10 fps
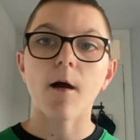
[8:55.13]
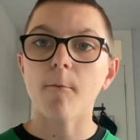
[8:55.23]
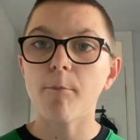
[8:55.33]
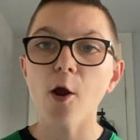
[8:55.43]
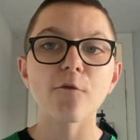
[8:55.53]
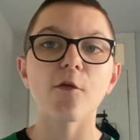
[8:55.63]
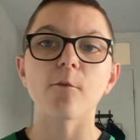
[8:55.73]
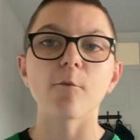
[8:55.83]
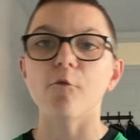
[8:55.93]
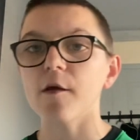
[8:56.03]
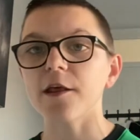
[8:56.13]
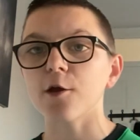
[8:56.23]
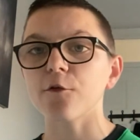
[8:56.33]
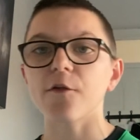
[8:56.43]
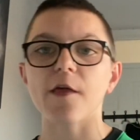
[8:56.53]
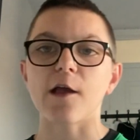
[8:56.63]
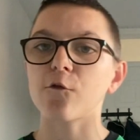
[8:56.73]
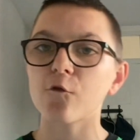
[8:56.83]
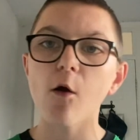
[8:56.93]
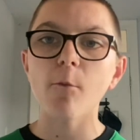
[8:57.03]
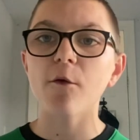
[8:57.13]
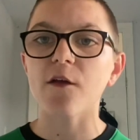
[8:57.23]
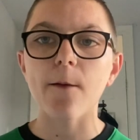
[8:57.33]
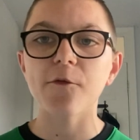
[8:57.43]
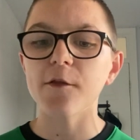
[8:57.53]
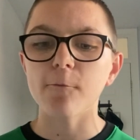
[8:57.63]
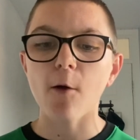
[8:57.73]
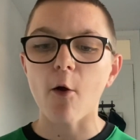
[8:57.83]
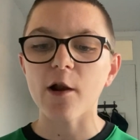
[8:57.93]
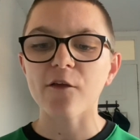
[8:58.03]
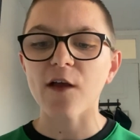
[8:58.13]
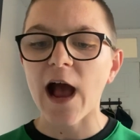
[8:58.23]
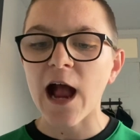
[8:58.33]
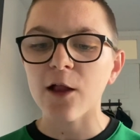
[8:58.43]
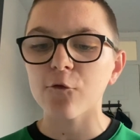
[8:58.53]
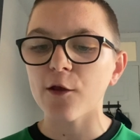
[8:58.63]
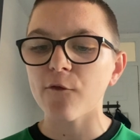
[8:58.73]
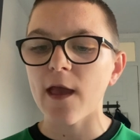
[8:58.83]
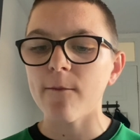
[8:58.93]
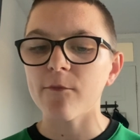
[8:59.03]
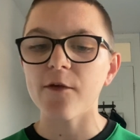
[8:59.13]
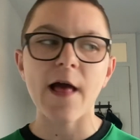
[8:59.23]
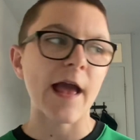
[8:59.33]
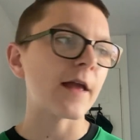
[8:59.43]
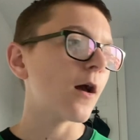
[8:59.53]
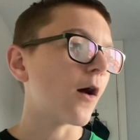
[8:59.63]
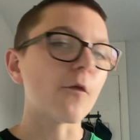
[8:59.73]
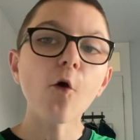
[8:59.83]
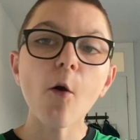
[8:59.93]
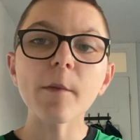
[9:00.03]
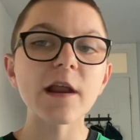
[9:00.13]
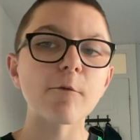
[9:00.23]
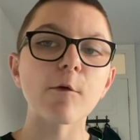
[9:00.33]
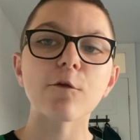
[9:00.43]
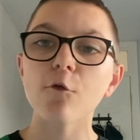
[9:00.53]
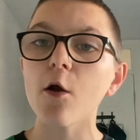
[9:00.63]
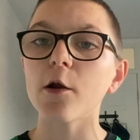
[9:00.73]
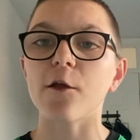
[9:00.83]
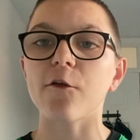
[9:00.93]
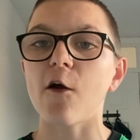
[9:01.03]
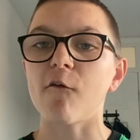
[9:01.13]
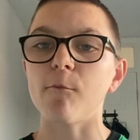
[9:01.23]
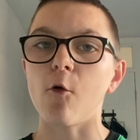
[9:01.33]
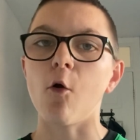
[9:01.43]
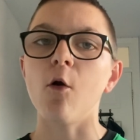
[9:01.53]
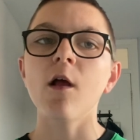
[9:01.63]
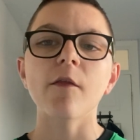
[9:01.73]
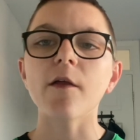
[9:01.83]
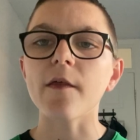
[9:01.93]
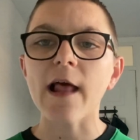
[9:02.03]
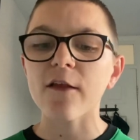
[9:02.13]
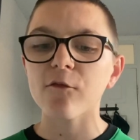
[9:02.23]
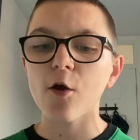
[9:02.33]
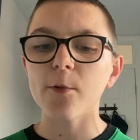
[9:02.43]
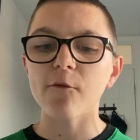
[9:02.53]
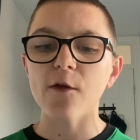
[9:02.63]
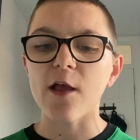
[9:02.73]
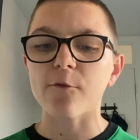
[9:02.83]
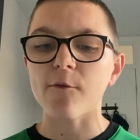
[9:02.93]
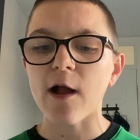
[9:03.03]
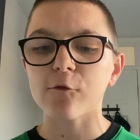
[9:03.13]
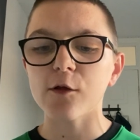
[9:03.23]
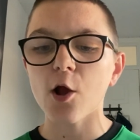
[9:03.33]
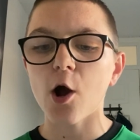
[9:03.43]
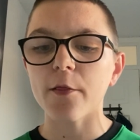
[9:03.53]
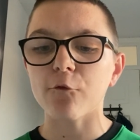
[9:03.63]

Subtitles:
Both of them were really good today. Son was absolutely world class. A hat trick for him today. Normally we struggle at Turf Moor, but the last couple of years we've actually kind of